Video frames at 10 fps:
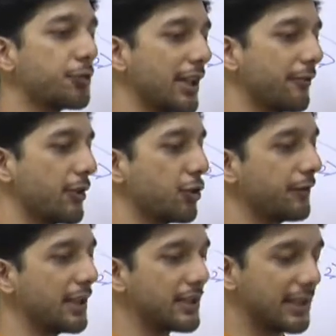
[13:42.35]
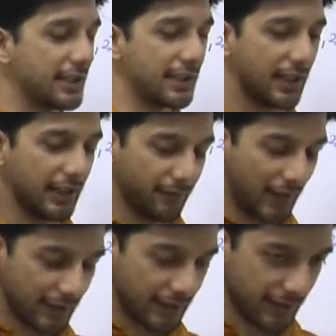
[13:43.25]
have to check which of these states are
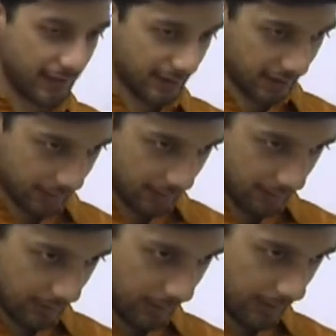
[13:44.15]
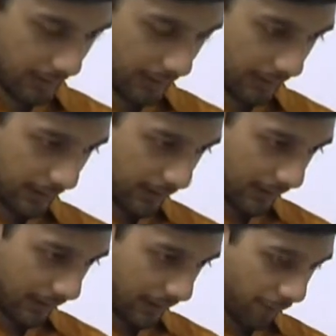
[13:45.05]
invalid states.
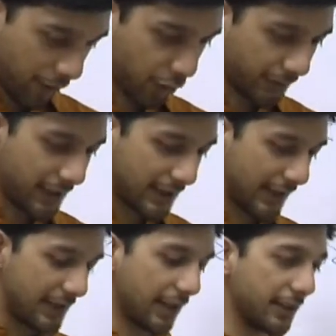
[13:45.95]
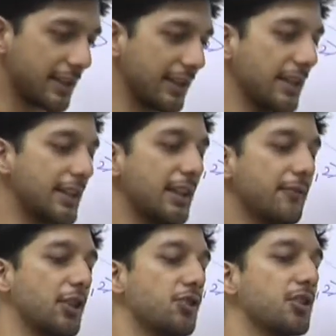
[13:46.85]
Which of these states are the states
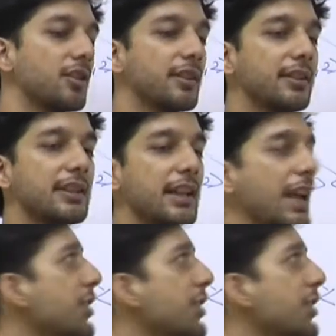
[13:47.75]
in which the